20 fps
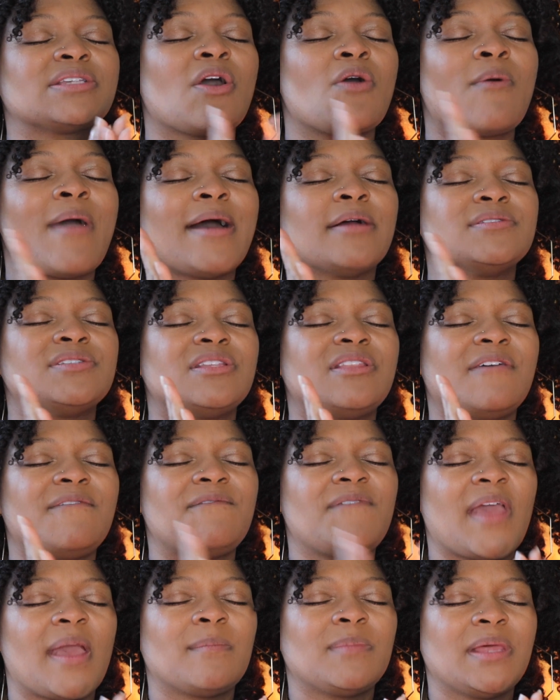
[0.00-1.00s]
go out to the
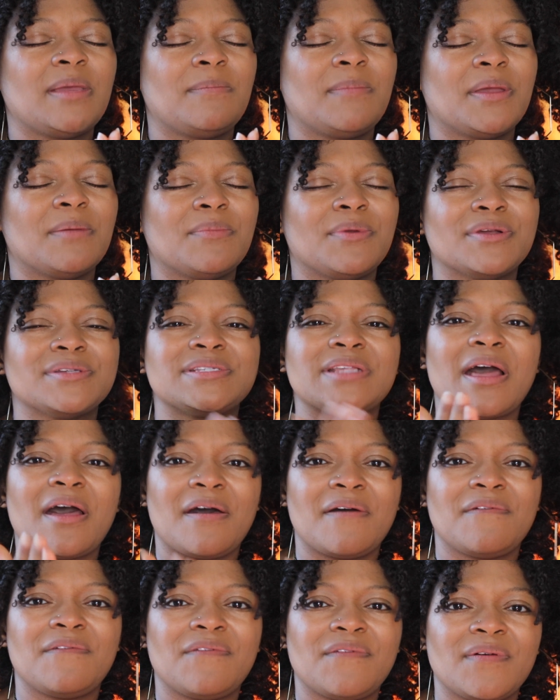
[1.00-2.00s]
family members
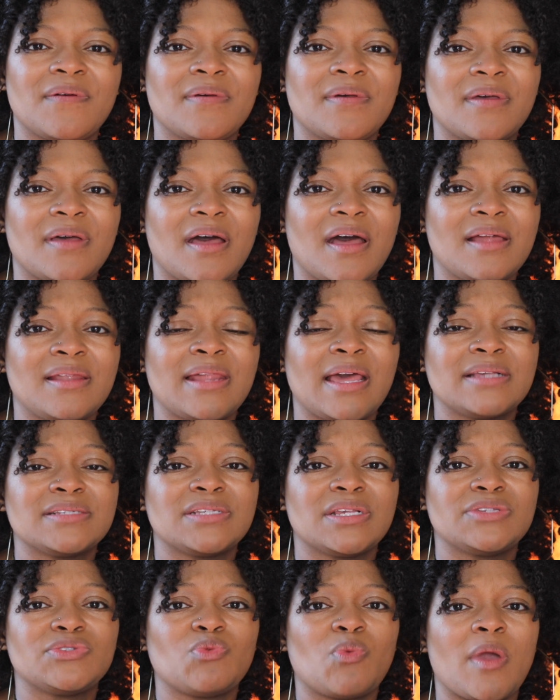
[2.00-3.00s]
of
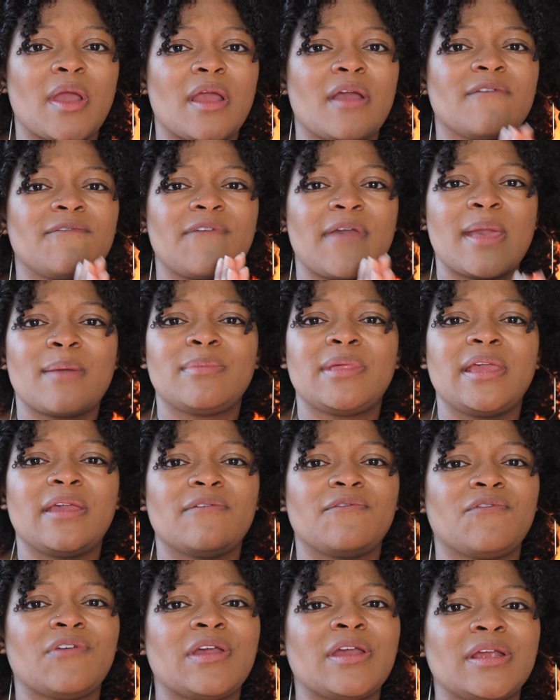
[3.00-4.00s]
Alexis Ware, family
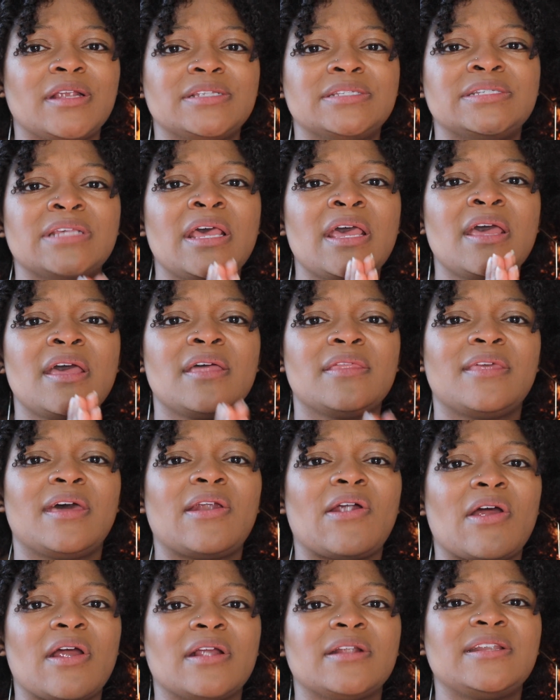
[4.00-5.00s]
and friends
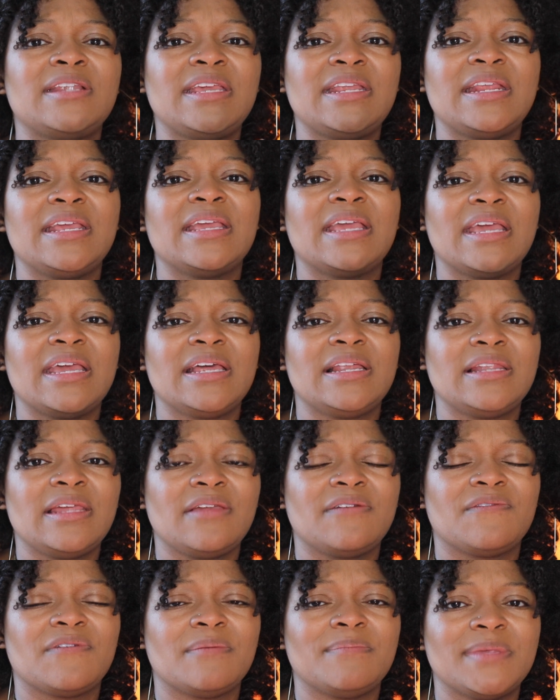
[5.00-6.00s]
that are needing
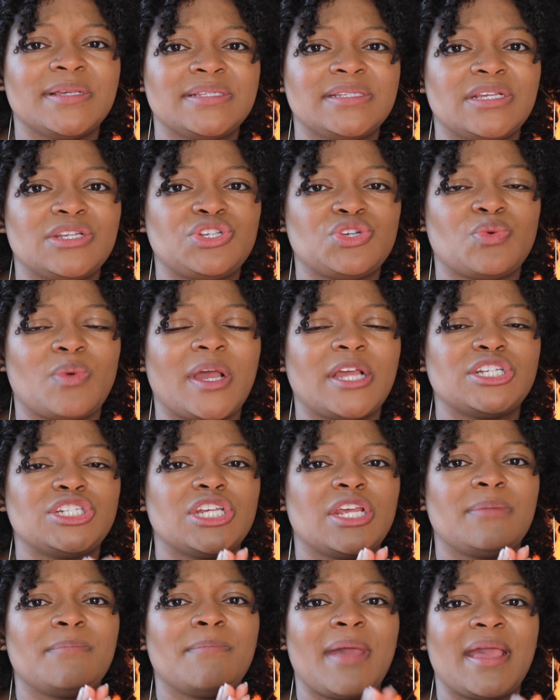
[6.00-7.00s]
healing from this
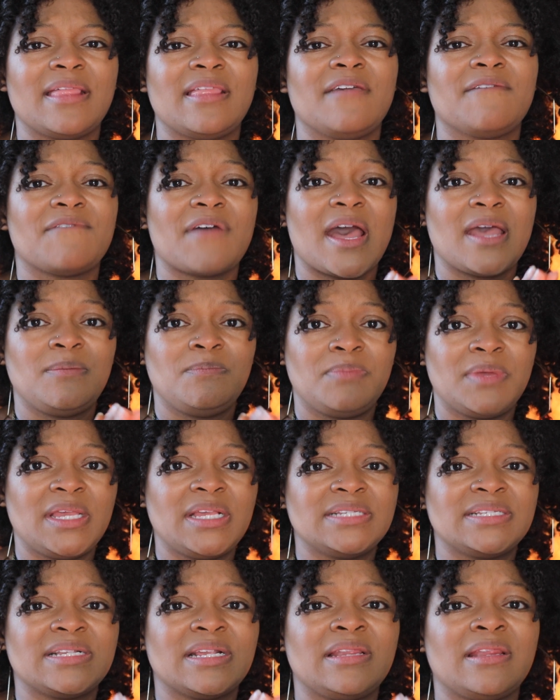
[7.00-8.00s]
situation. May they find
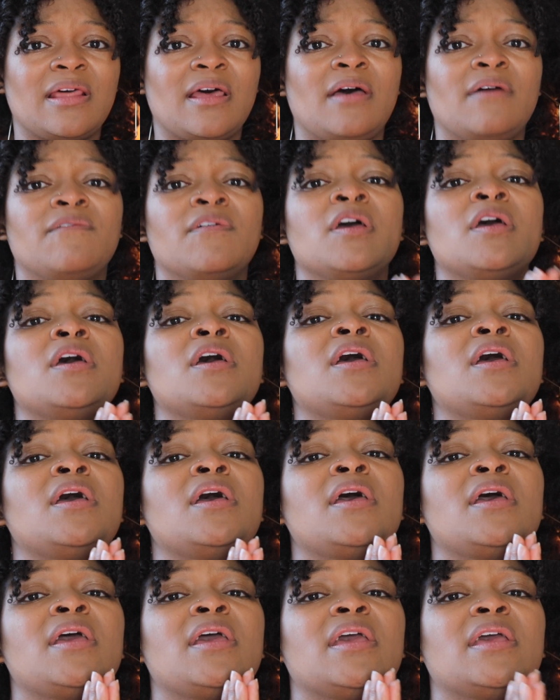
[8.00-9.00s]
peace and love
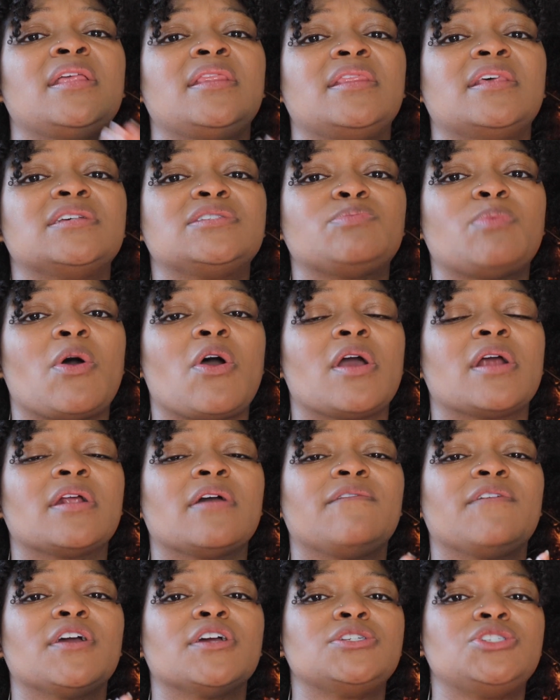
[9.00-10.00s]
in this part
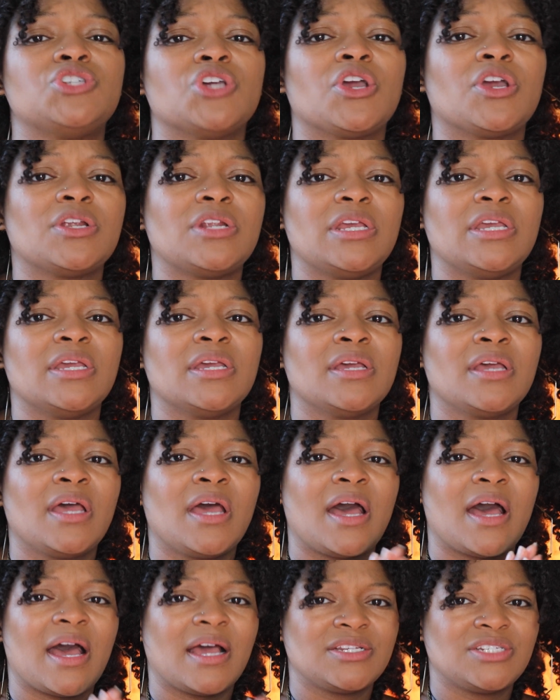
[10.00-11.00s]
of her journey.
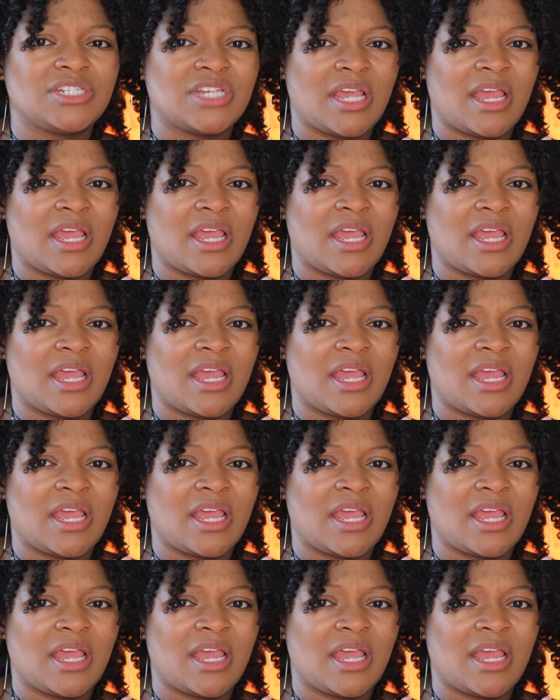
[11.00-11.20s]
Ashe,